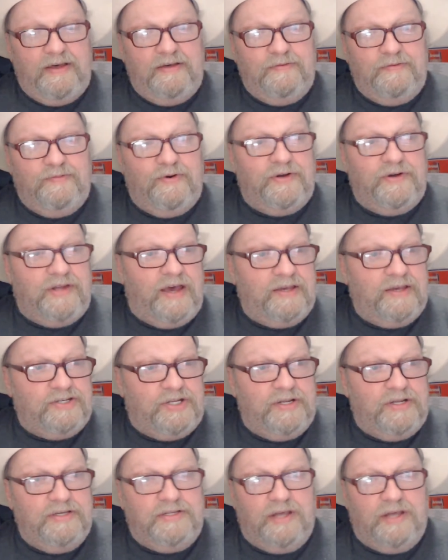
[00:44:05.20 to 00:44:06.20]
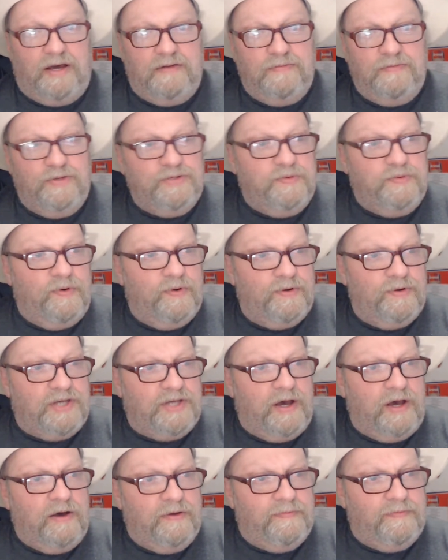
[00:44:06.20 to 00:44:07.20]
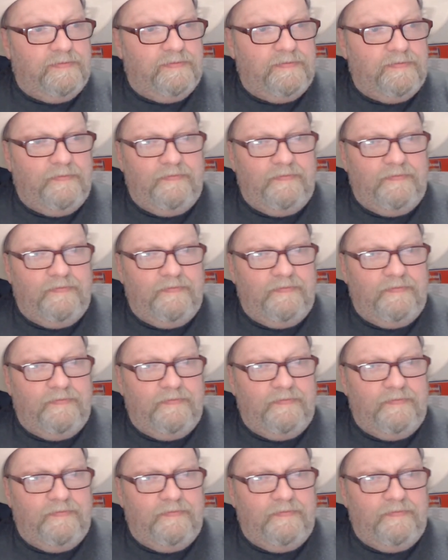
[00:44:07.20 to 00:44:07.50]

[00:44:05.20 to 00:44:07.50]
what I'd actually done was walked home.